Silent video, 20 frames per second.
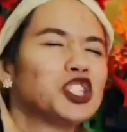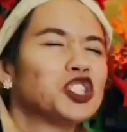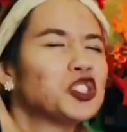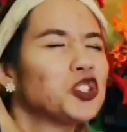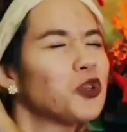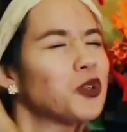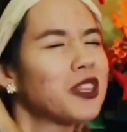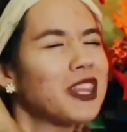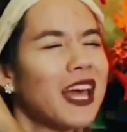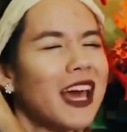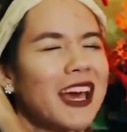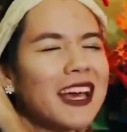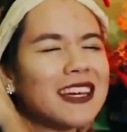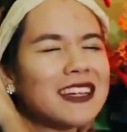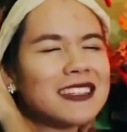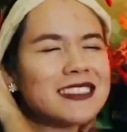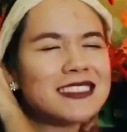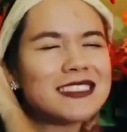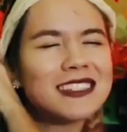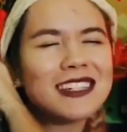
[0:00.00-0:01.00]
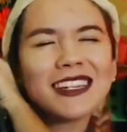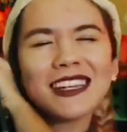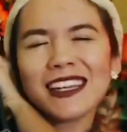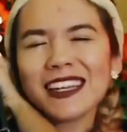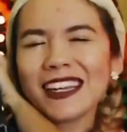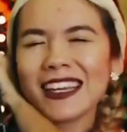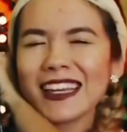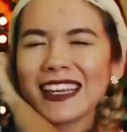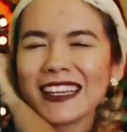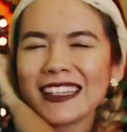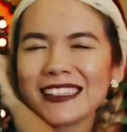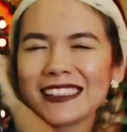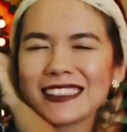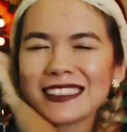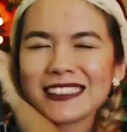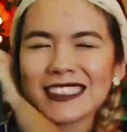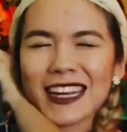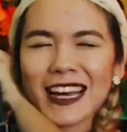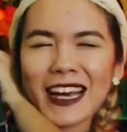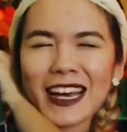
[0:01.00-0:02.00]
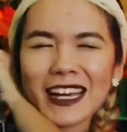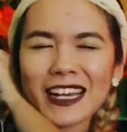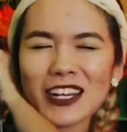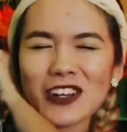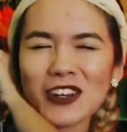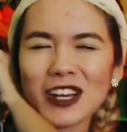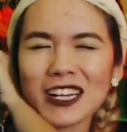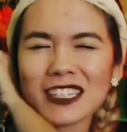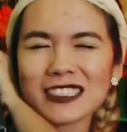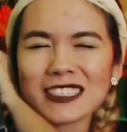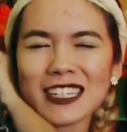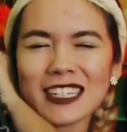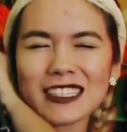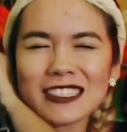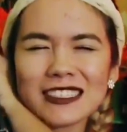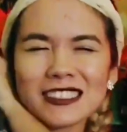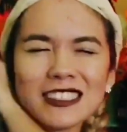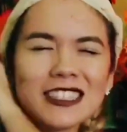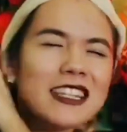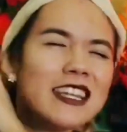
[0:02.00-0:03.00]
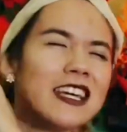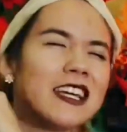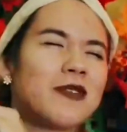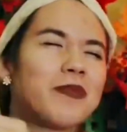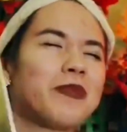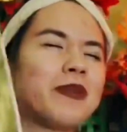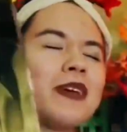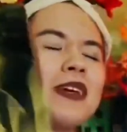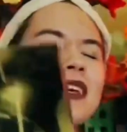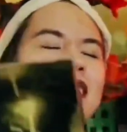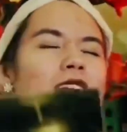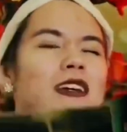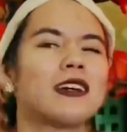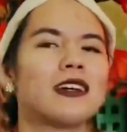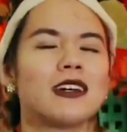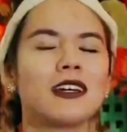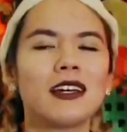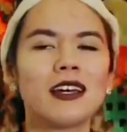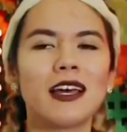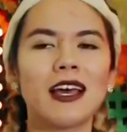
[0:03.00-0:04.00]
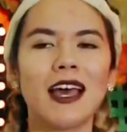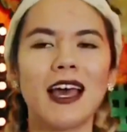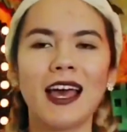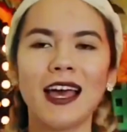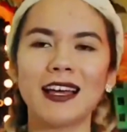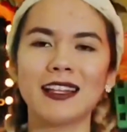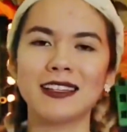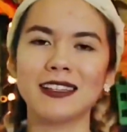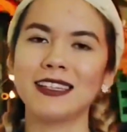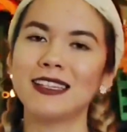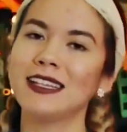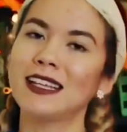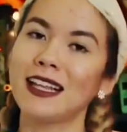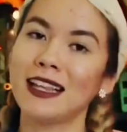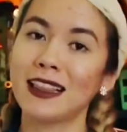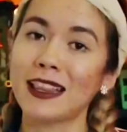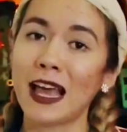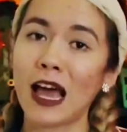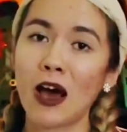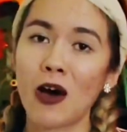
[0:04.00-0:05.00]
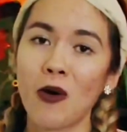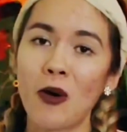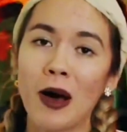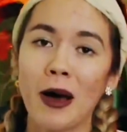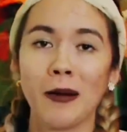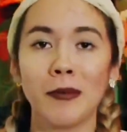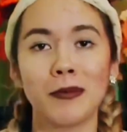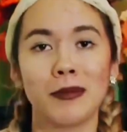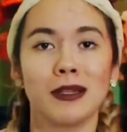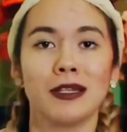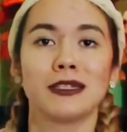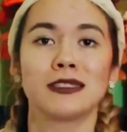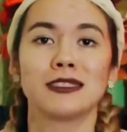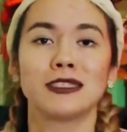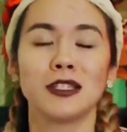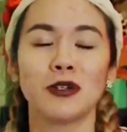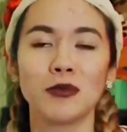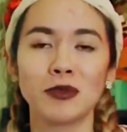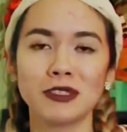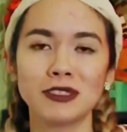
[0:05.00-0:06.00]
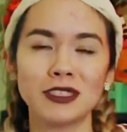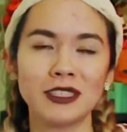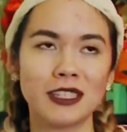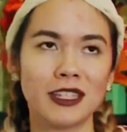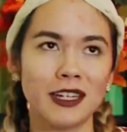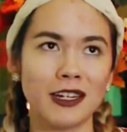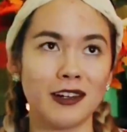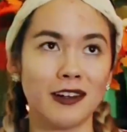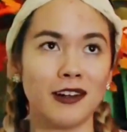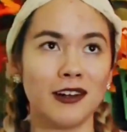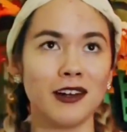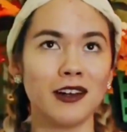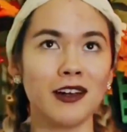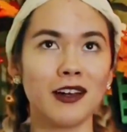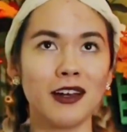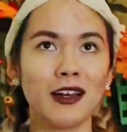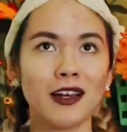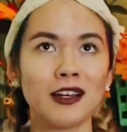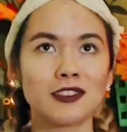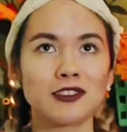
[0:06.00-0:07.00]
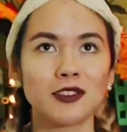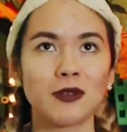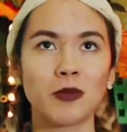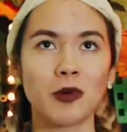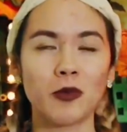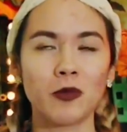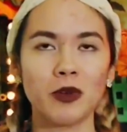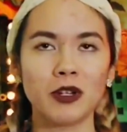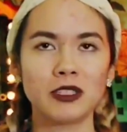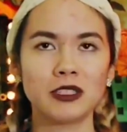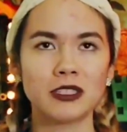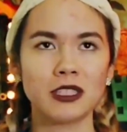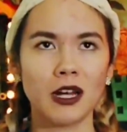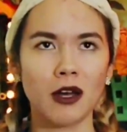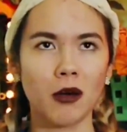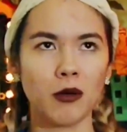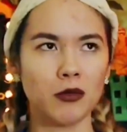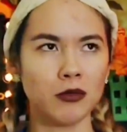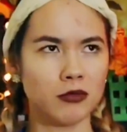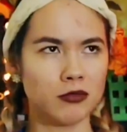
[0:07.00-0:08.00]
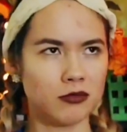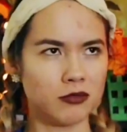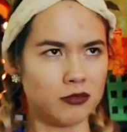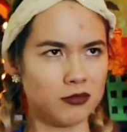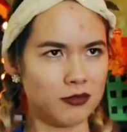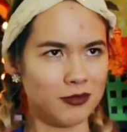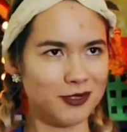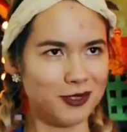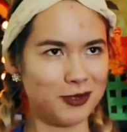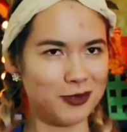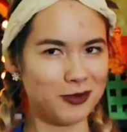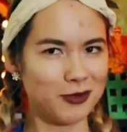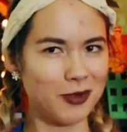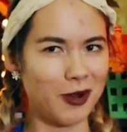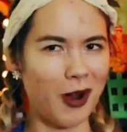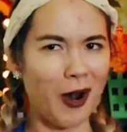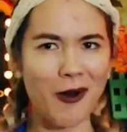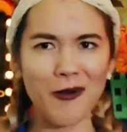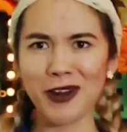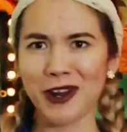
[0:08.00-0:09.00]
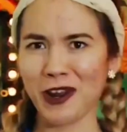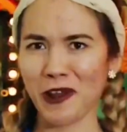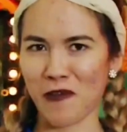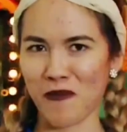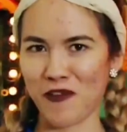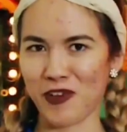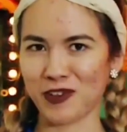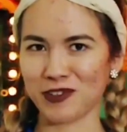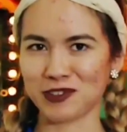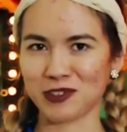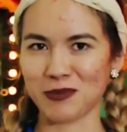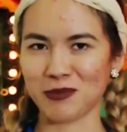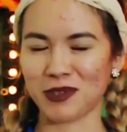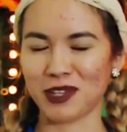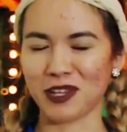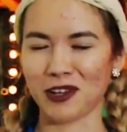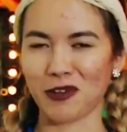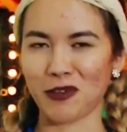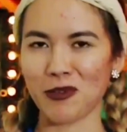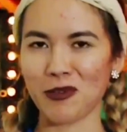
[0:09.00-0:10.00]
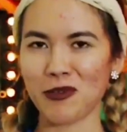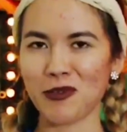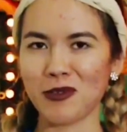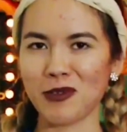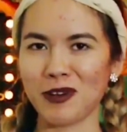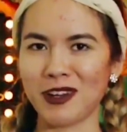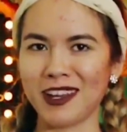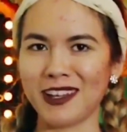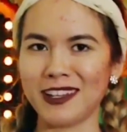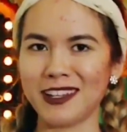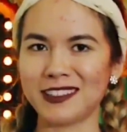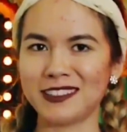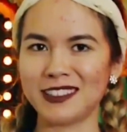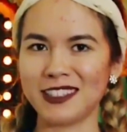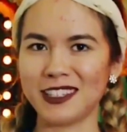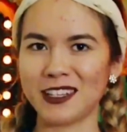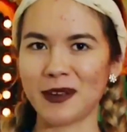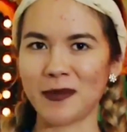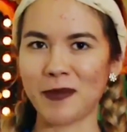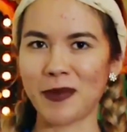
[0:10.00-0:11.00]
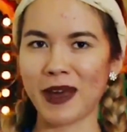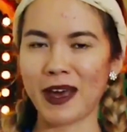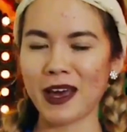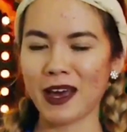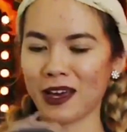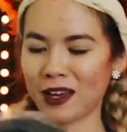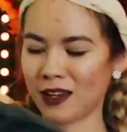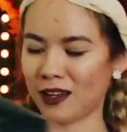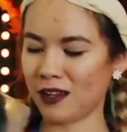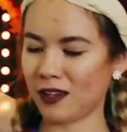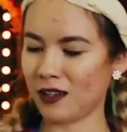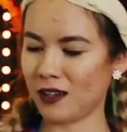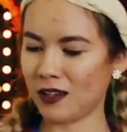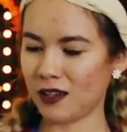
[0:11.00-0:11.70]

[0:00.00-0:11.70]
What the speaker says: So that is the inside. You guys get a sneak peek, and now I'm gonna see what's in here. So I'm gonna reach out. I already feel something cool, and it's in a bag.